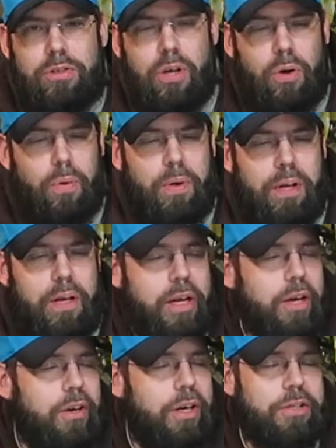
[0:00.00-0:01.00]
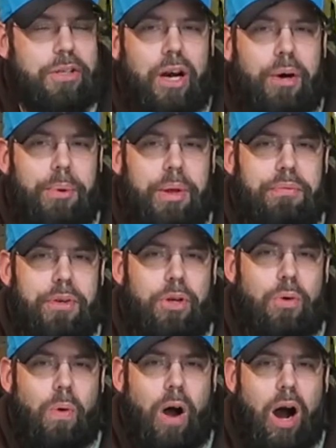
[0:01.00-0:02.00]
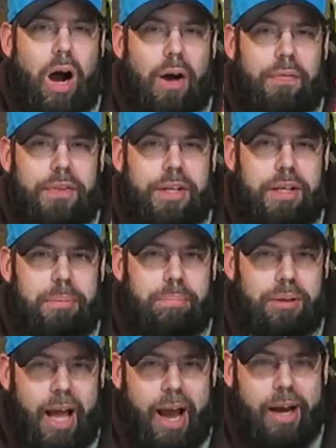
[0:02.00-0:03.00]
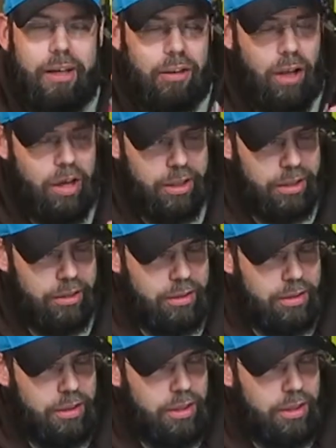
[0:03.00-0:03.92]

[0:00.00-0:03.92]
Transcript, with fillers: So here is our review on the Black Lager.